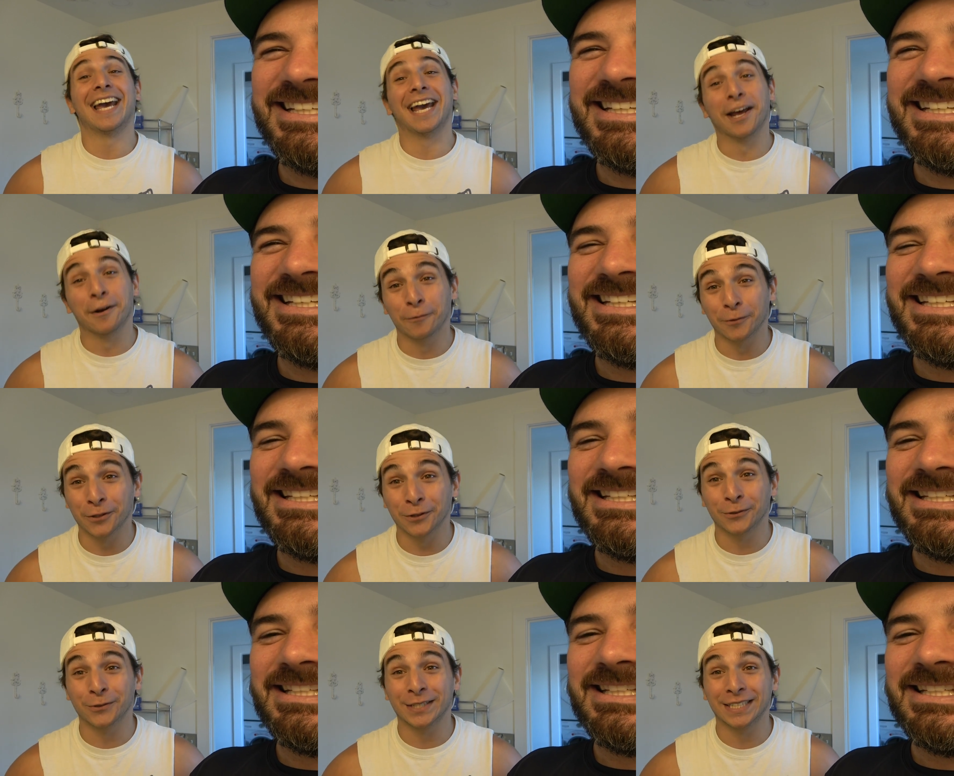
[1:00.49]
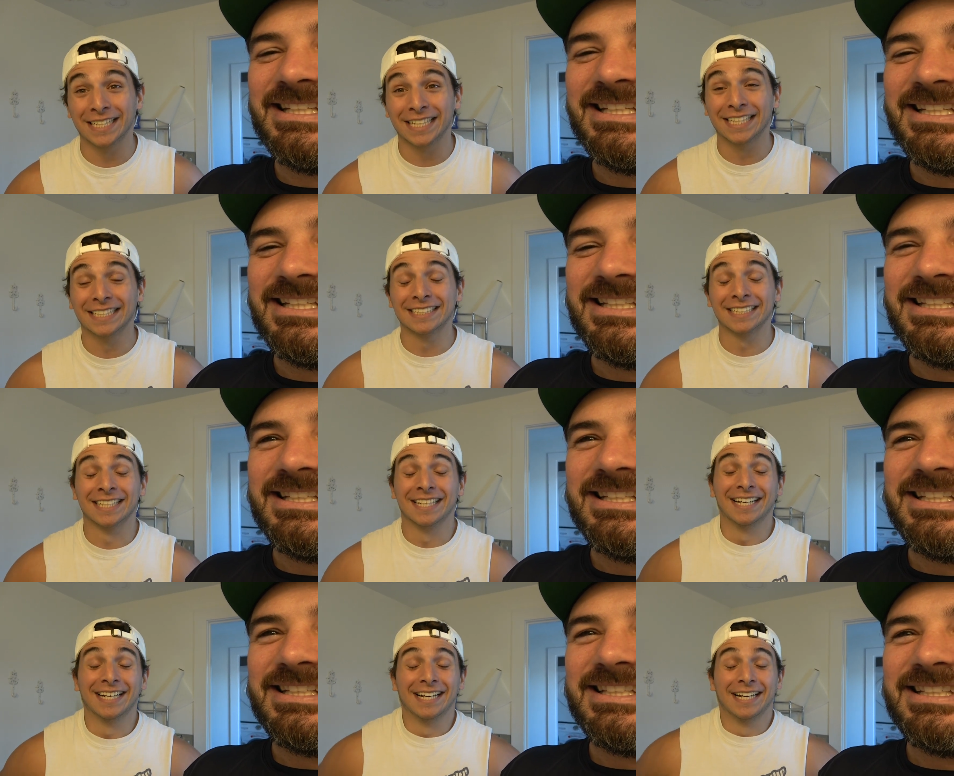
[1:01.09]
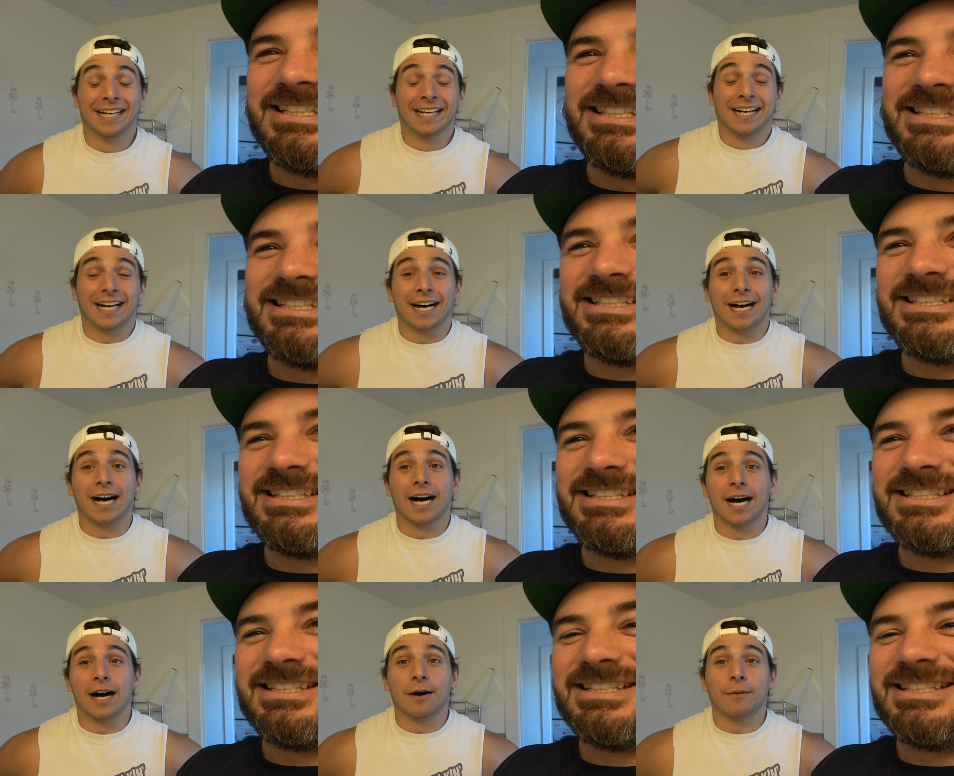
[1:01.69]
Speaker 1: And we're doing this.
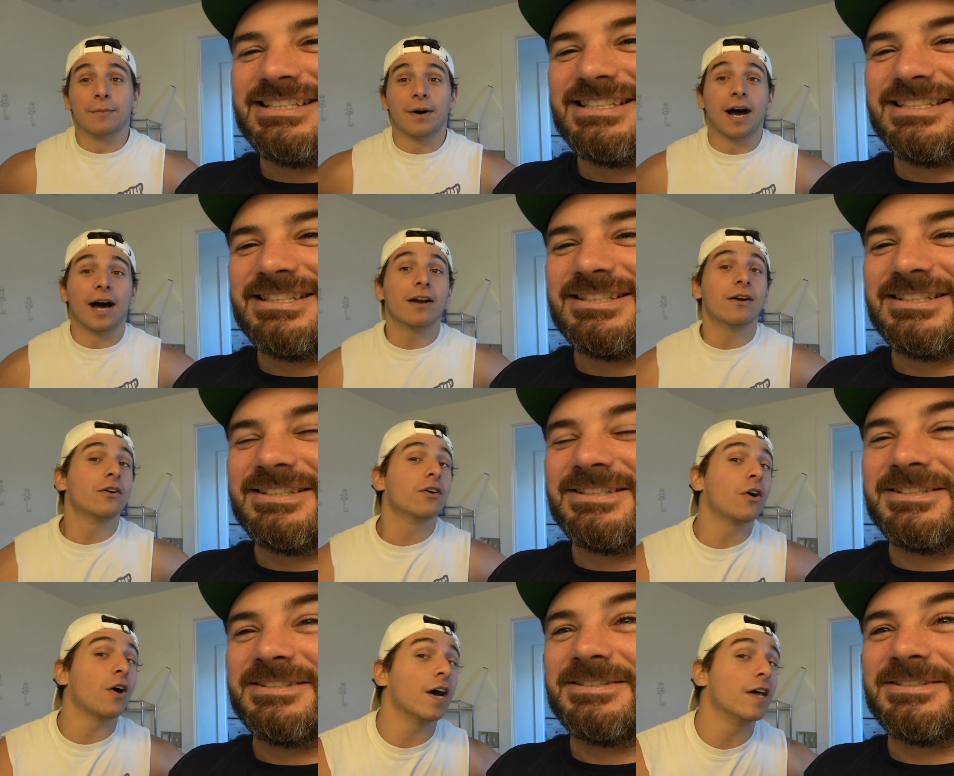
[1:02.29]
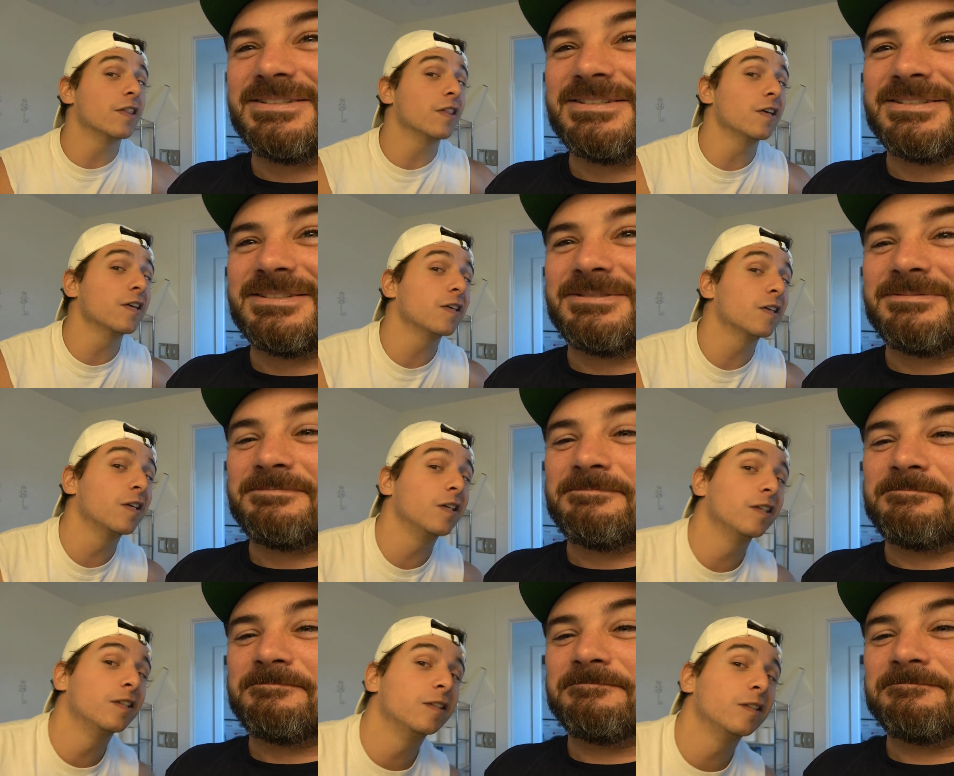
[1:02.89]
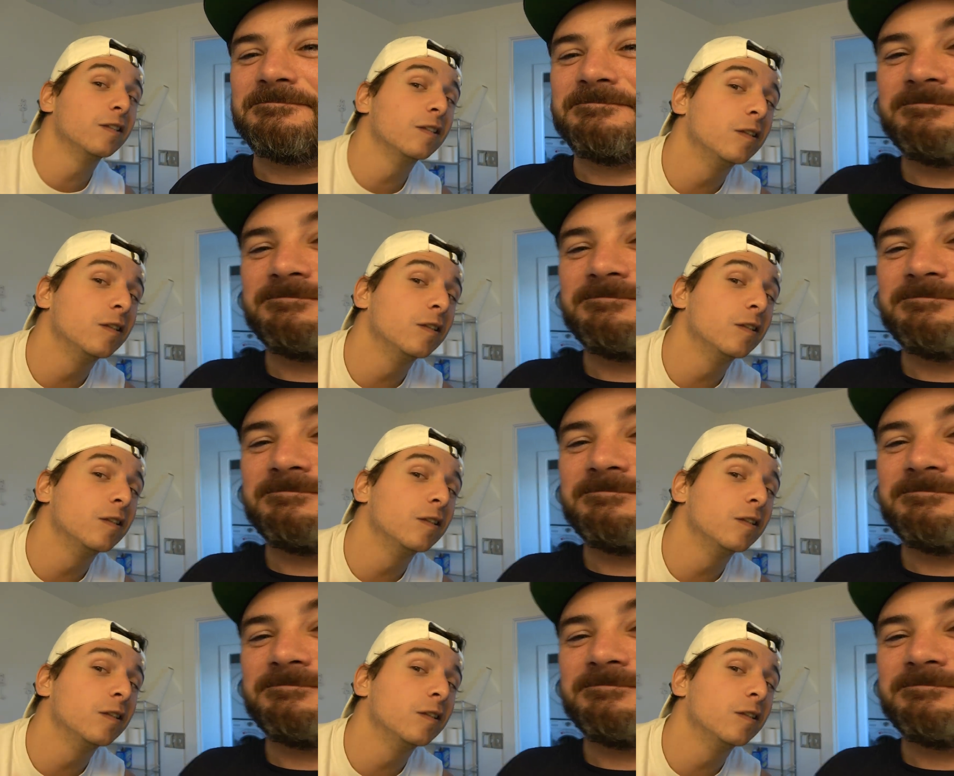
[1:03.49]
Um, I don't know. I think